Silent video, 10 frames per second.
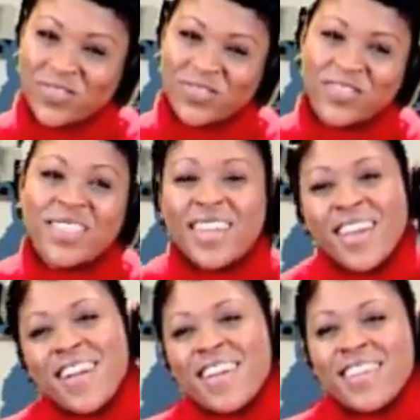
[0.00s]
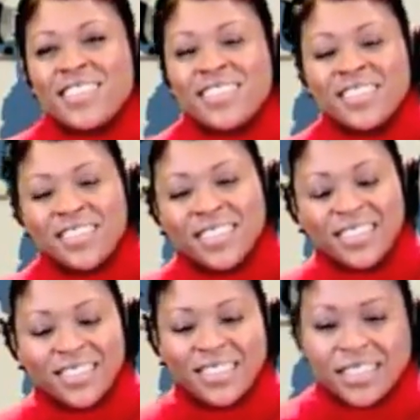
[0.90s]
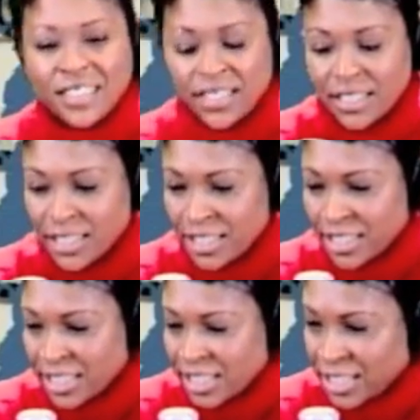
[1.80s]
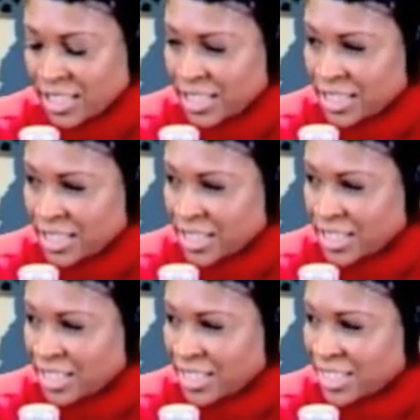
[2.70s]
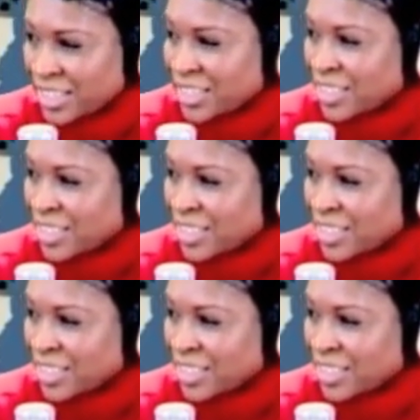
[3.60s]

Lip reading: (not speaking)